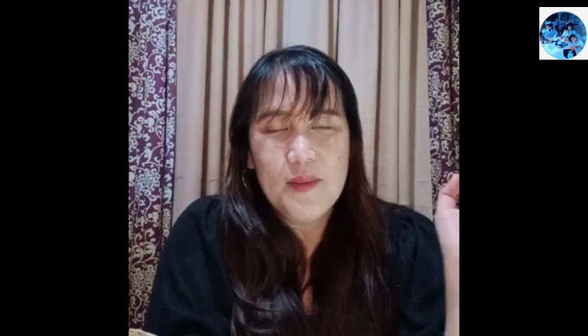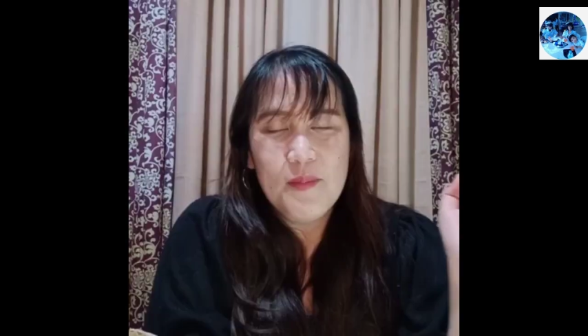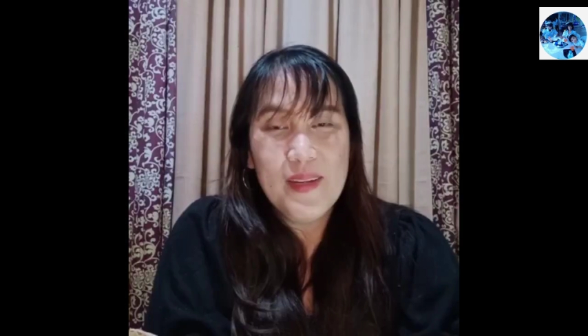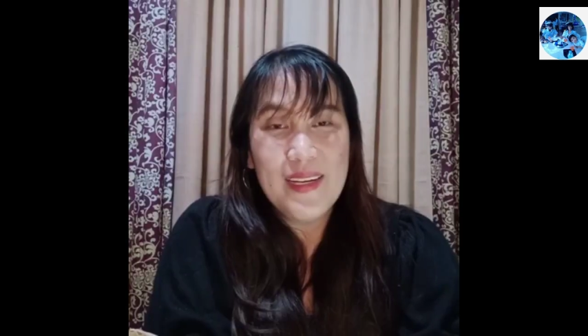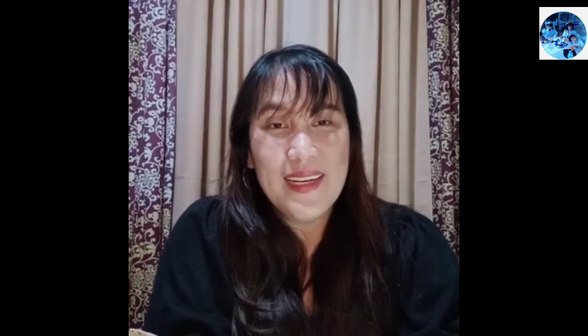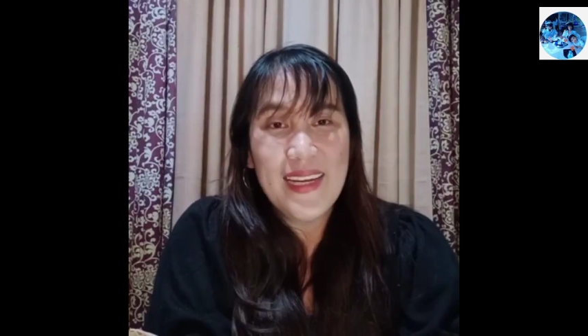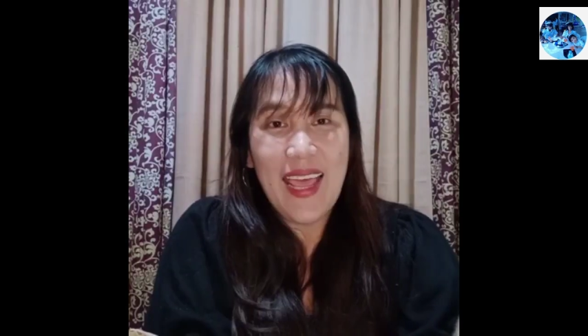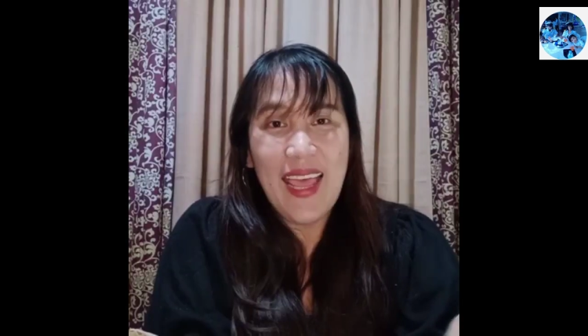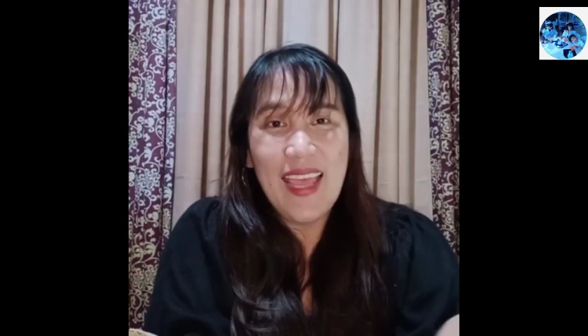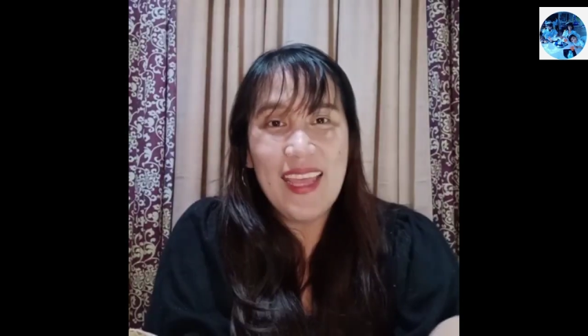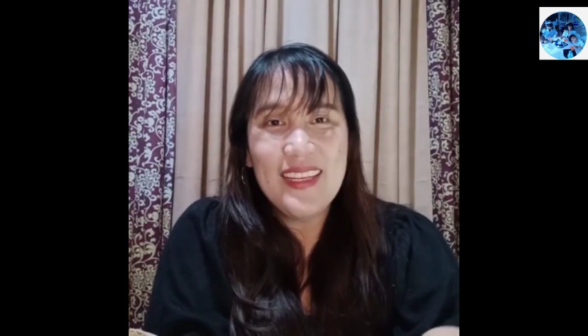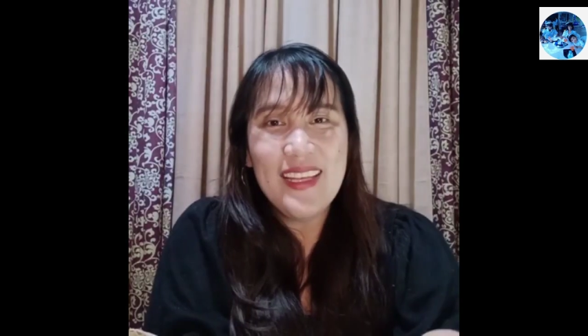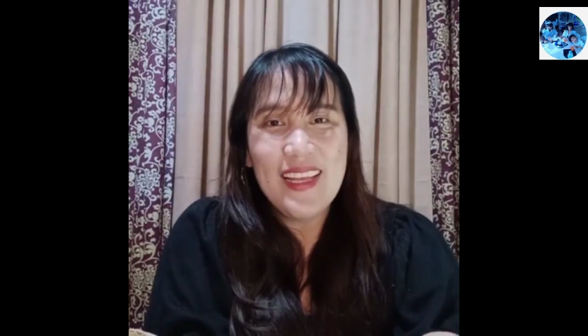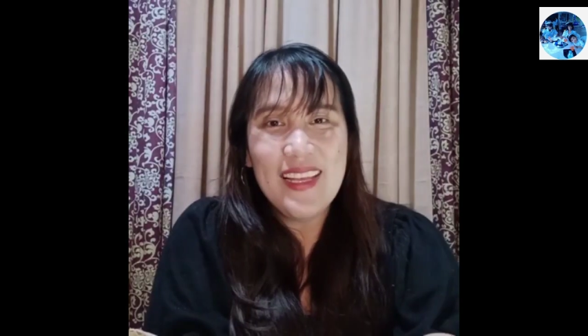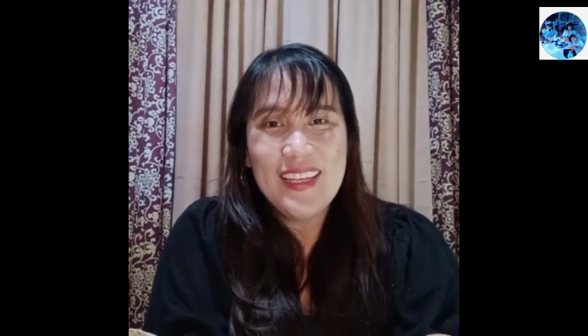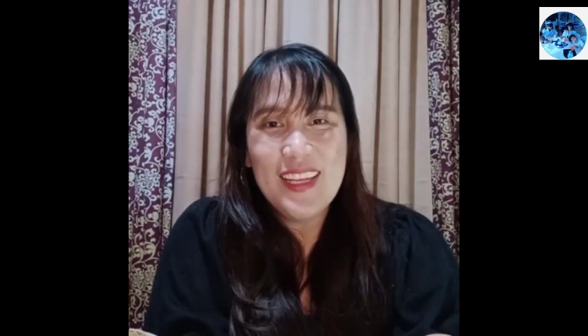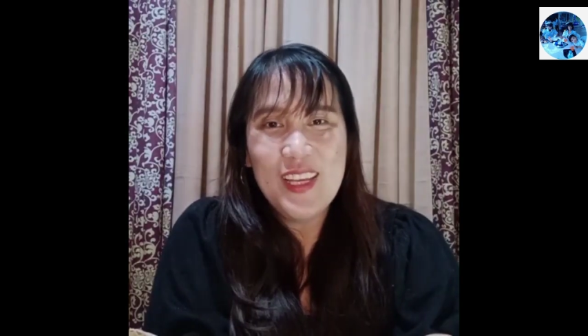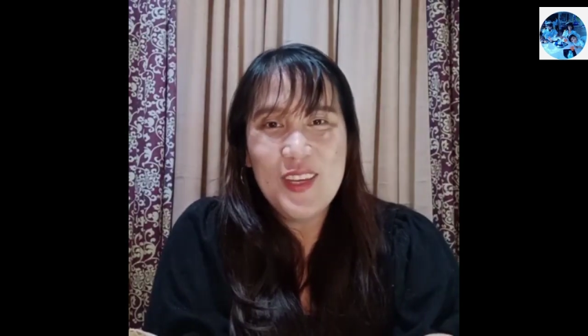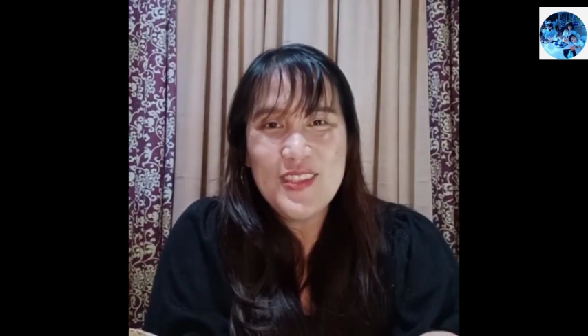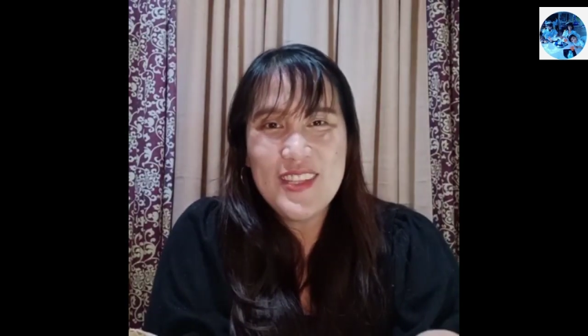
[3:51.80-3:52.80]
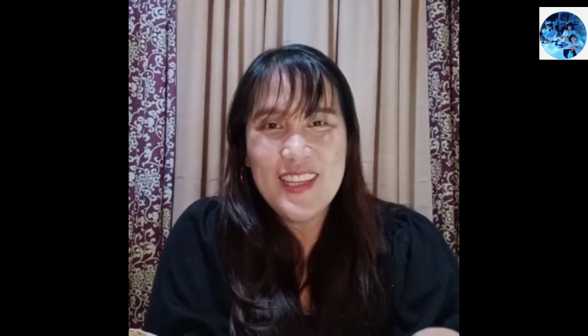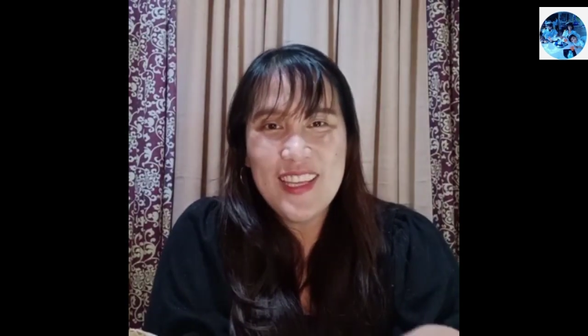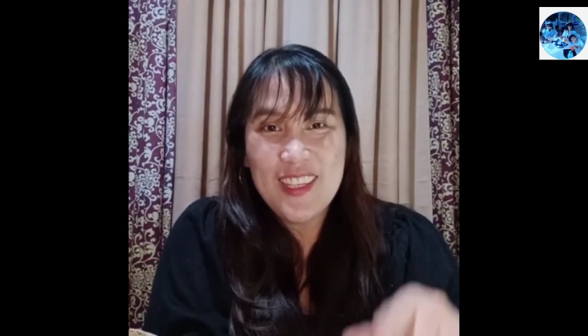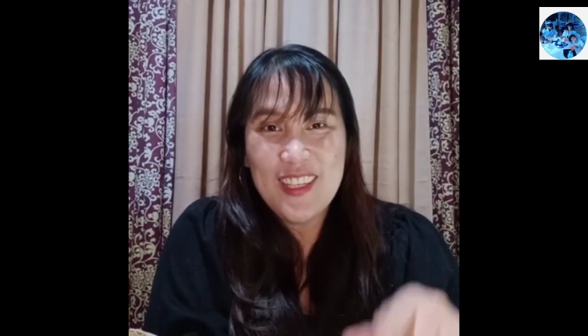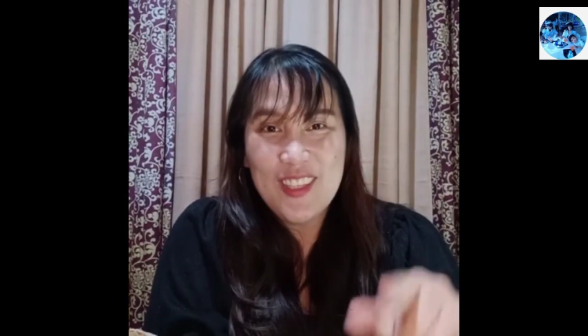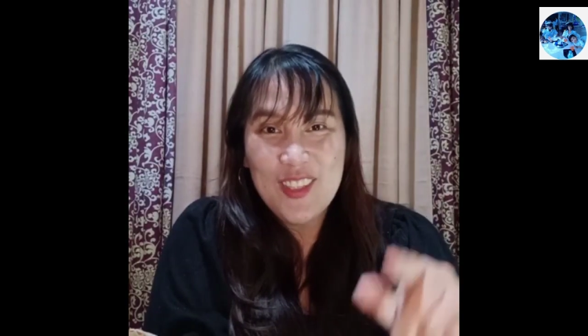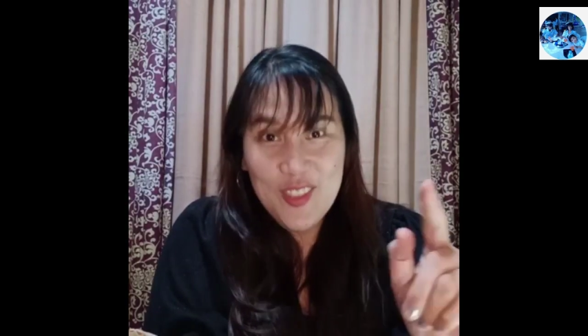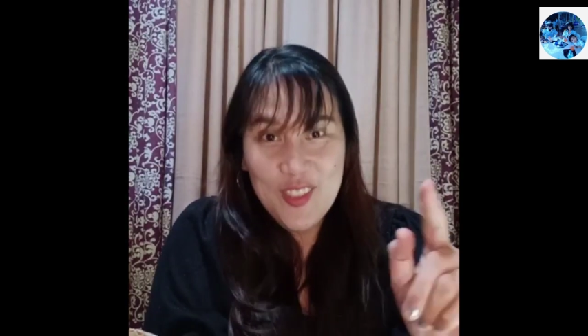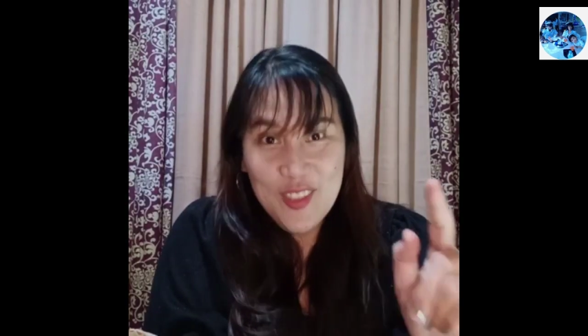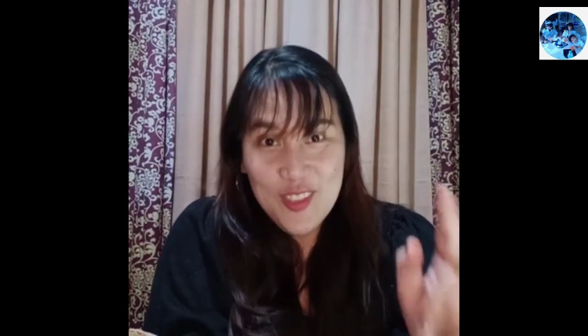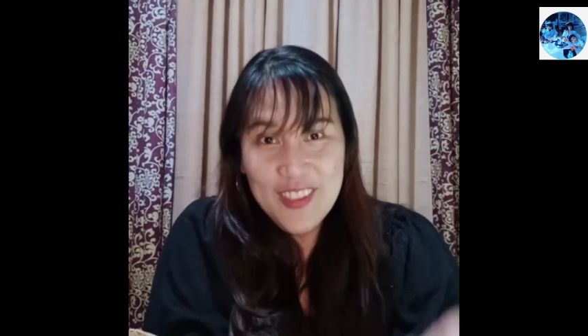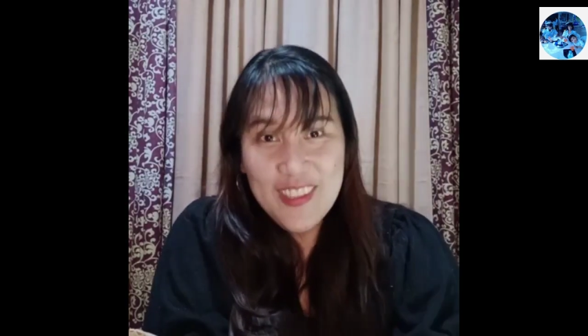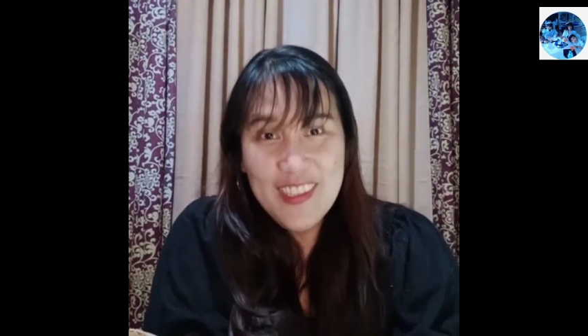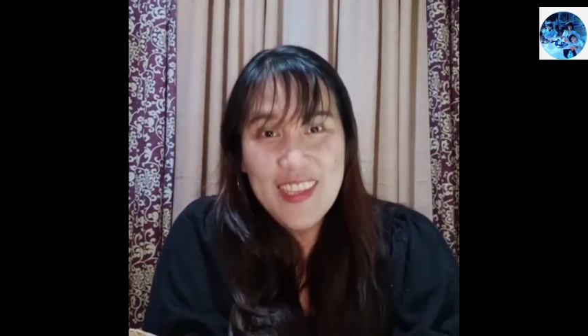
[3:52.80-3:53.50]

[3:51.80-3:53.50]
Hi, Aldo sa Indo.